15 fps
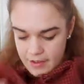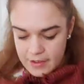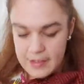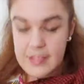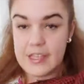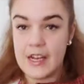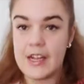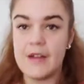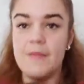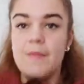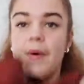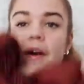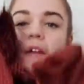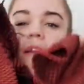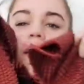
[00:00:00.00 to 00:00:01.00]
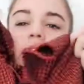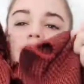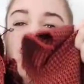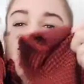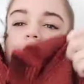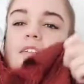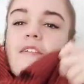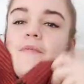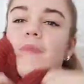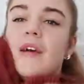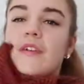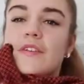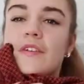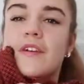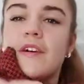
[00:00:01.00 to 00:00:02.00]
the second pocket on as
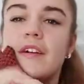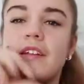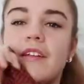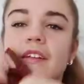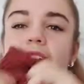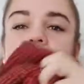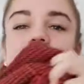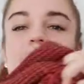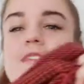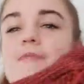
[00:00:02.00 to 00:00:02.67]
symmetrical as